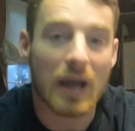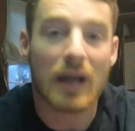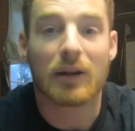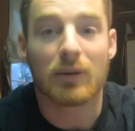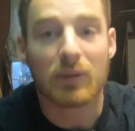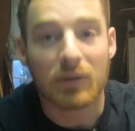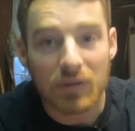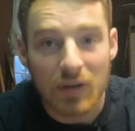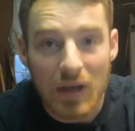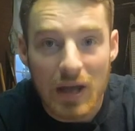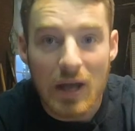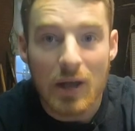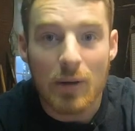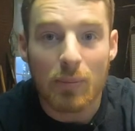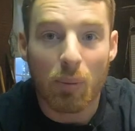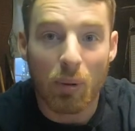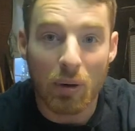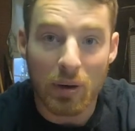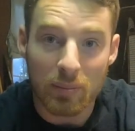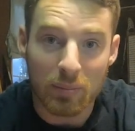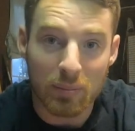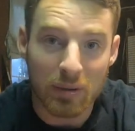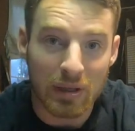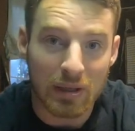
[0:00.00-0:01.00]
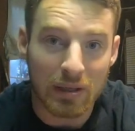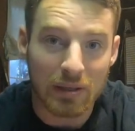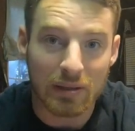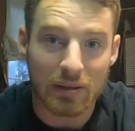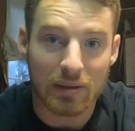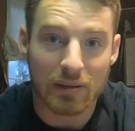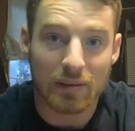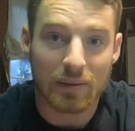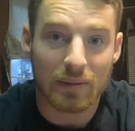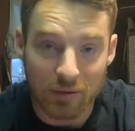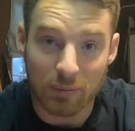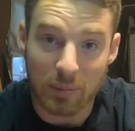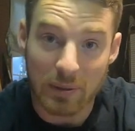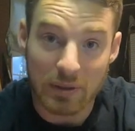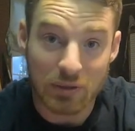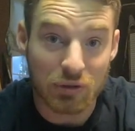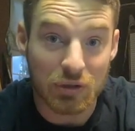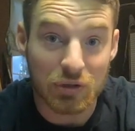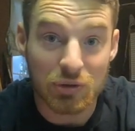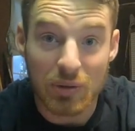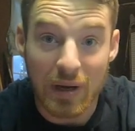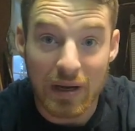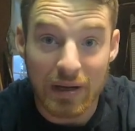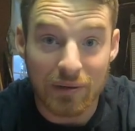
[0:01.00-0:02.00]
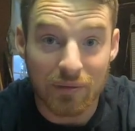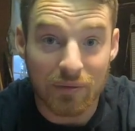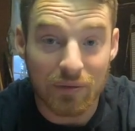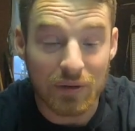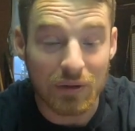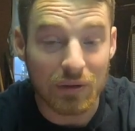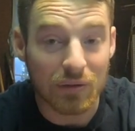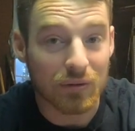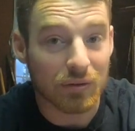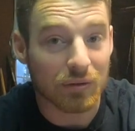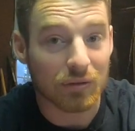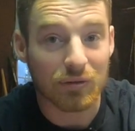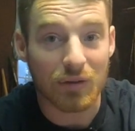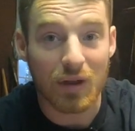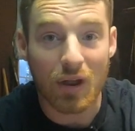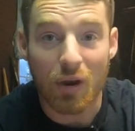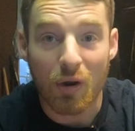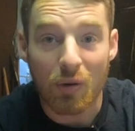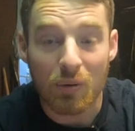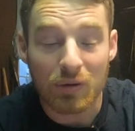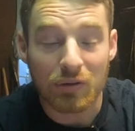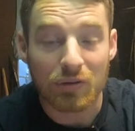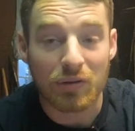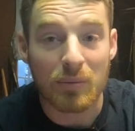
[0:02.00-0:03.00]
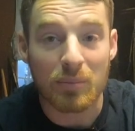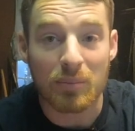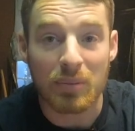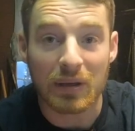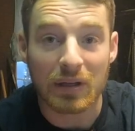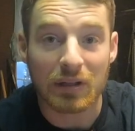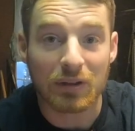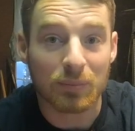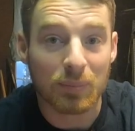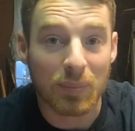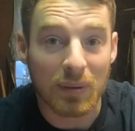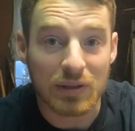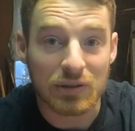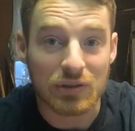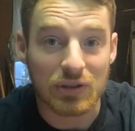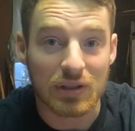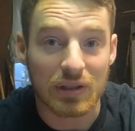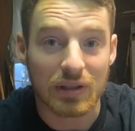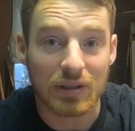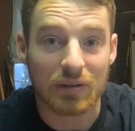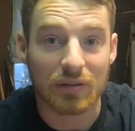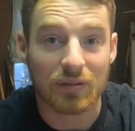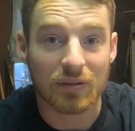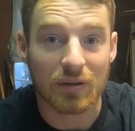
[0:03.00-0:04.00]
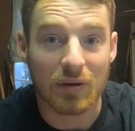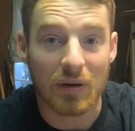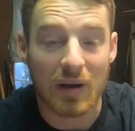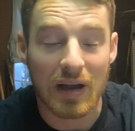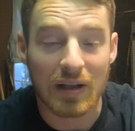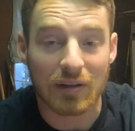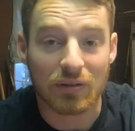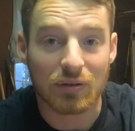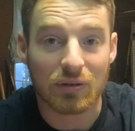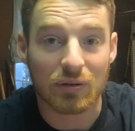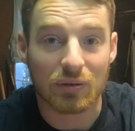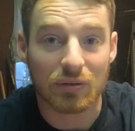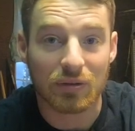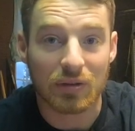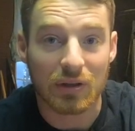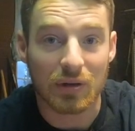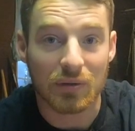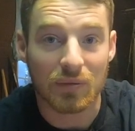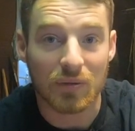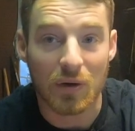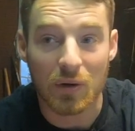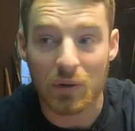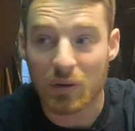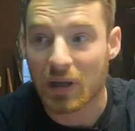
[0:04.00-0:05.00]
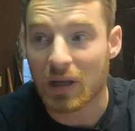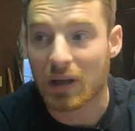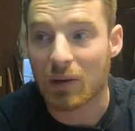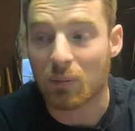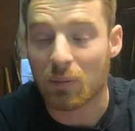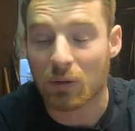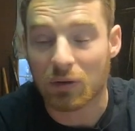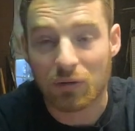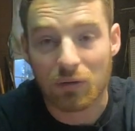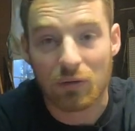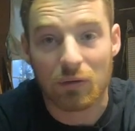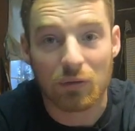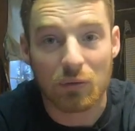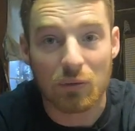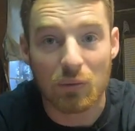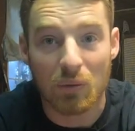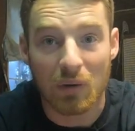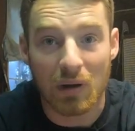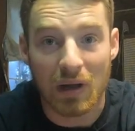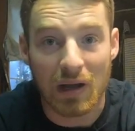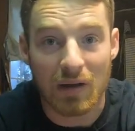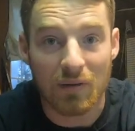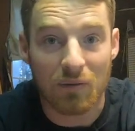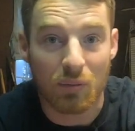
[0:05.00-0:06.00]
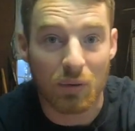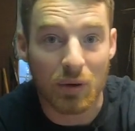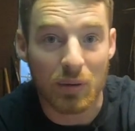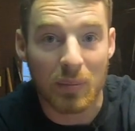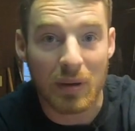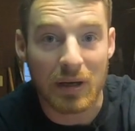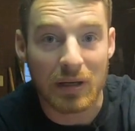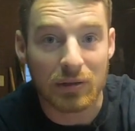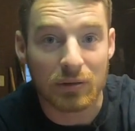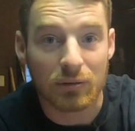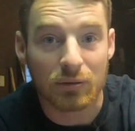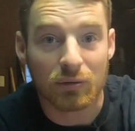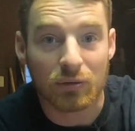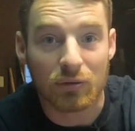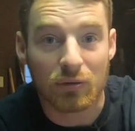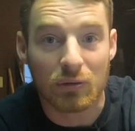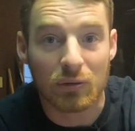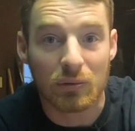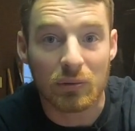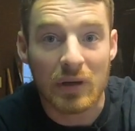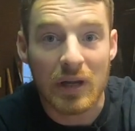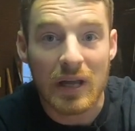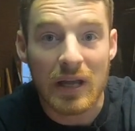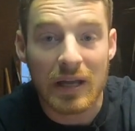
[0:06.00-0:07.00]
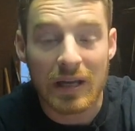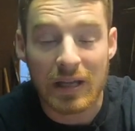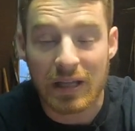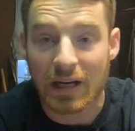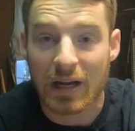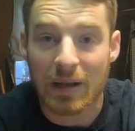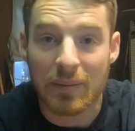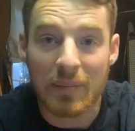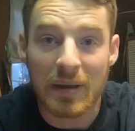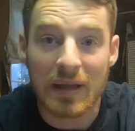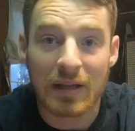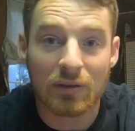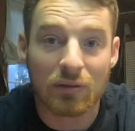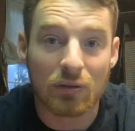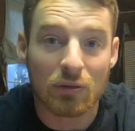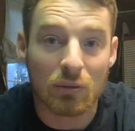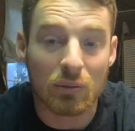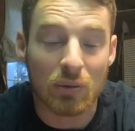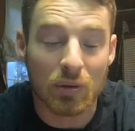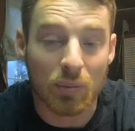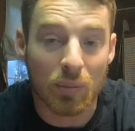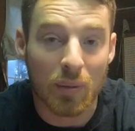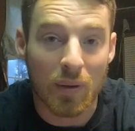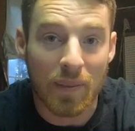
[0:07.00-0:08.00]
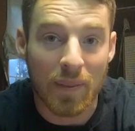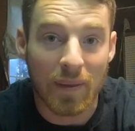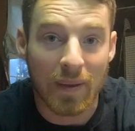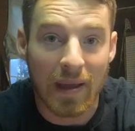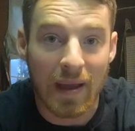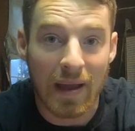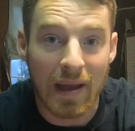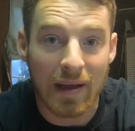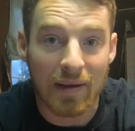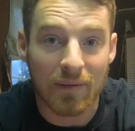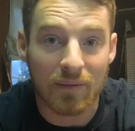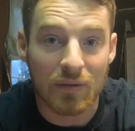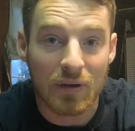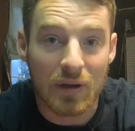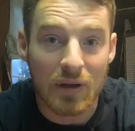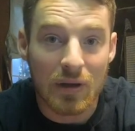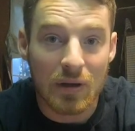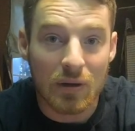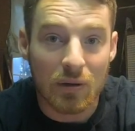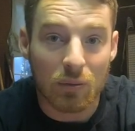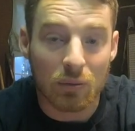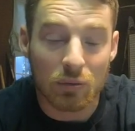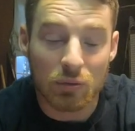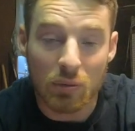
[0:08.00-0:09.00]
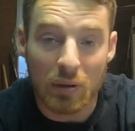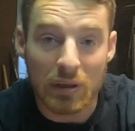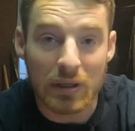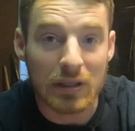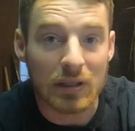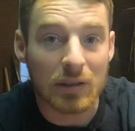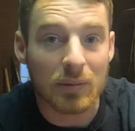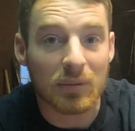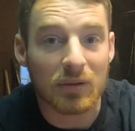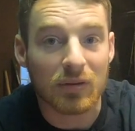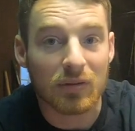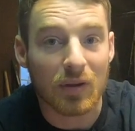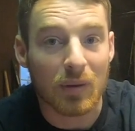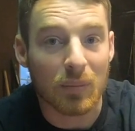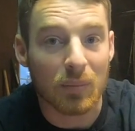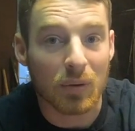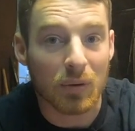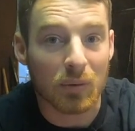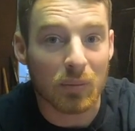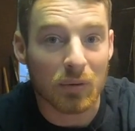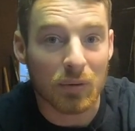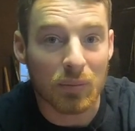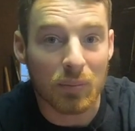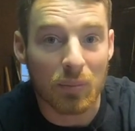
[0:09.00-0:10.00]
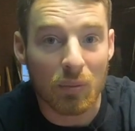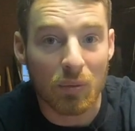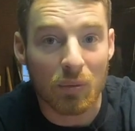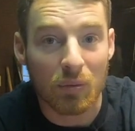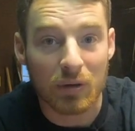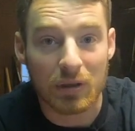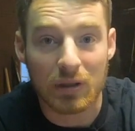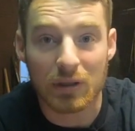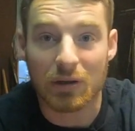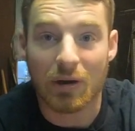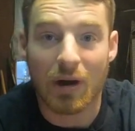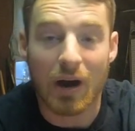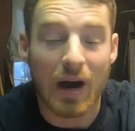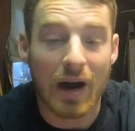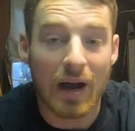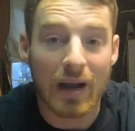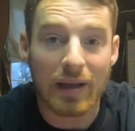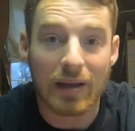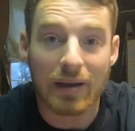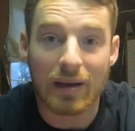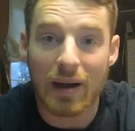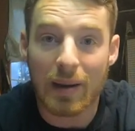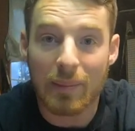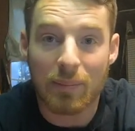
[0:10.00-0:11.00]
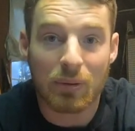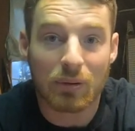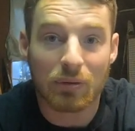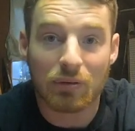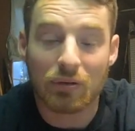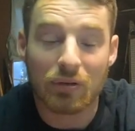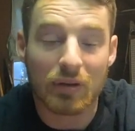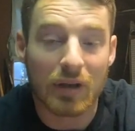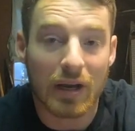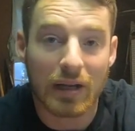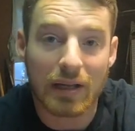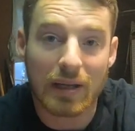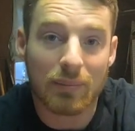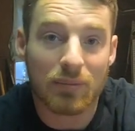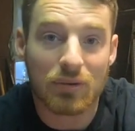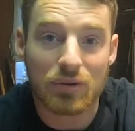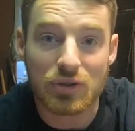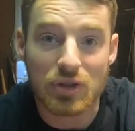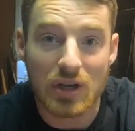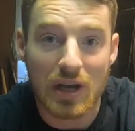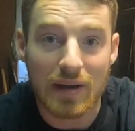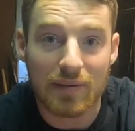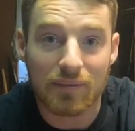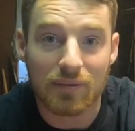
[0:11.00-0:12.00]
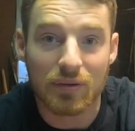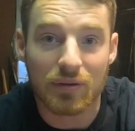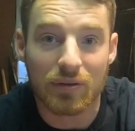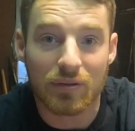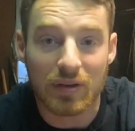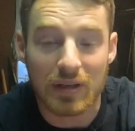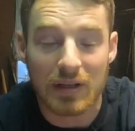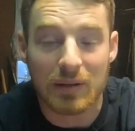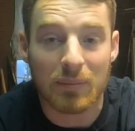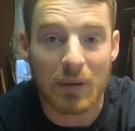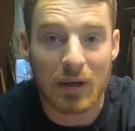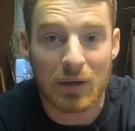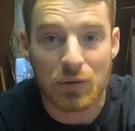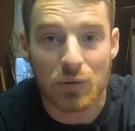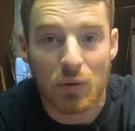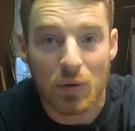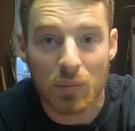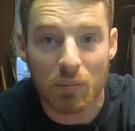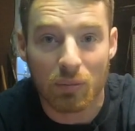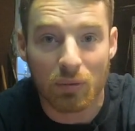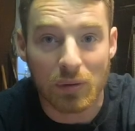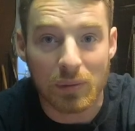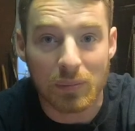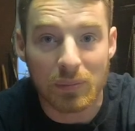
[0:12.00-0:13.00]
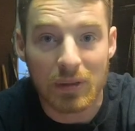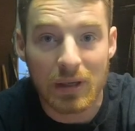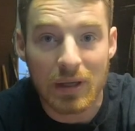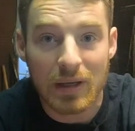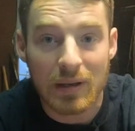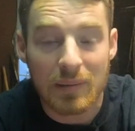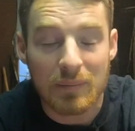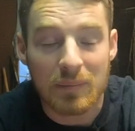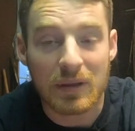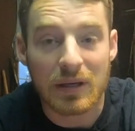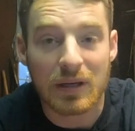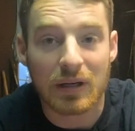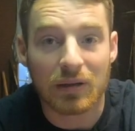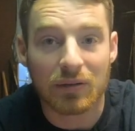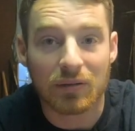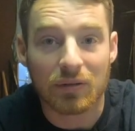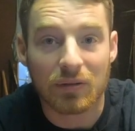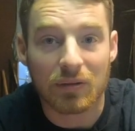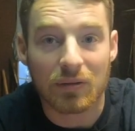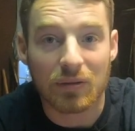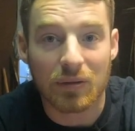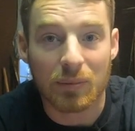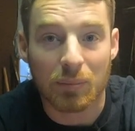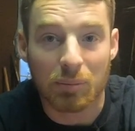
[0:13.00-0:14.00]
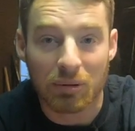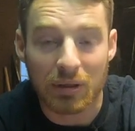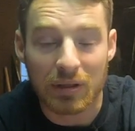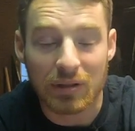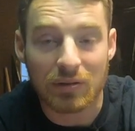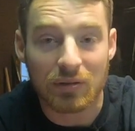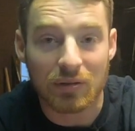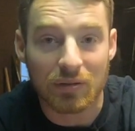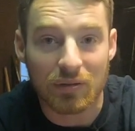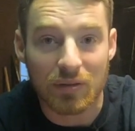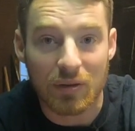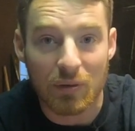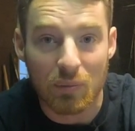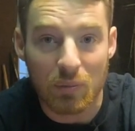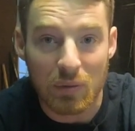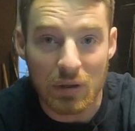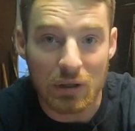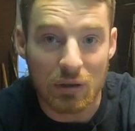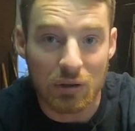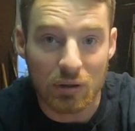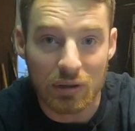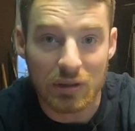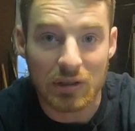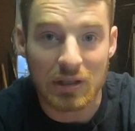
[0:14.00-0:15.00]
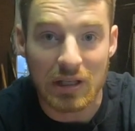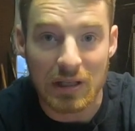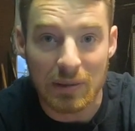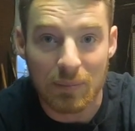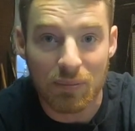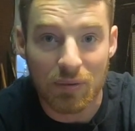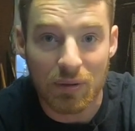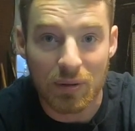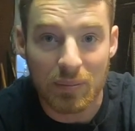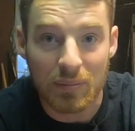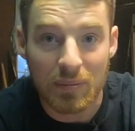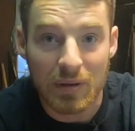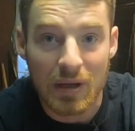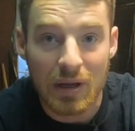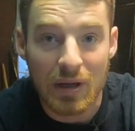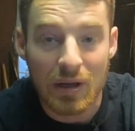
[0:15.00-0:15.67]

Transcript: Anyways, point being, especially track and field, there's not always the biggest budget. And so ask yourself, okay, what's the school have? What am I used to? Can I make do with what they have? Or do I need to be somewhere with more? I personally kept the Javelins in my dorm room because the places that we could keep them